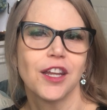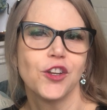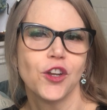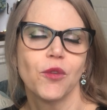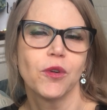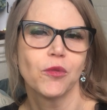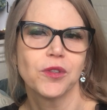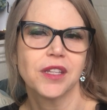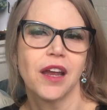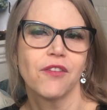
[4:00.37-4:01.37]
that no one
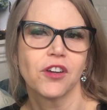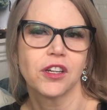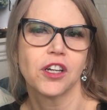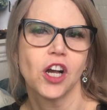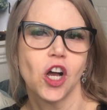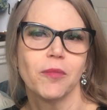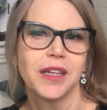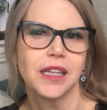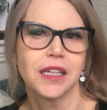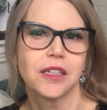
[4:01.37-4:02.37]
was ever going to call
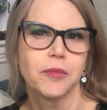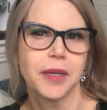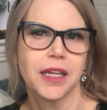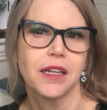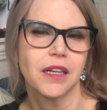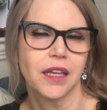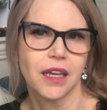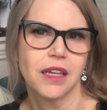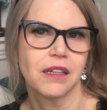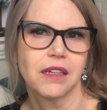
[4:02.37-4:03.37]
me Little Bit
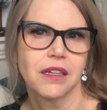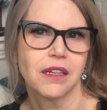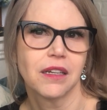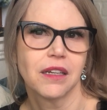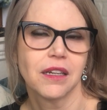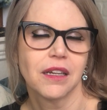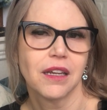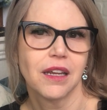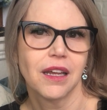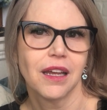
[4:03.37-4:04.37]
again.
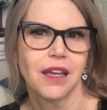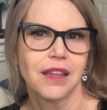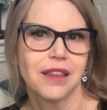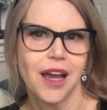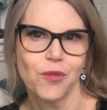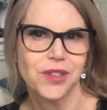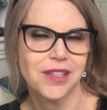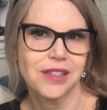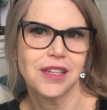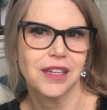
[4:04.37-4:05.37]
That was
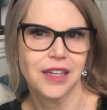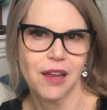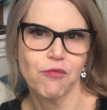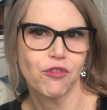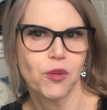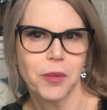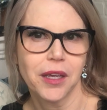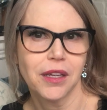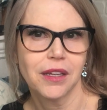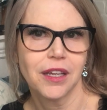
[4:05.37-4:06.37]
his nickname for
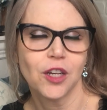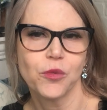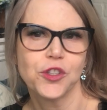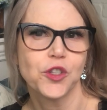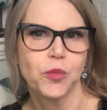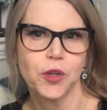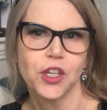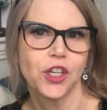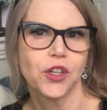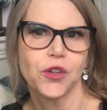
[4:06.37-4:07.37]
me, and it was super
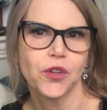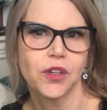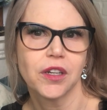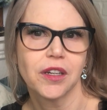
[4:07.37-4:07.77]
cute.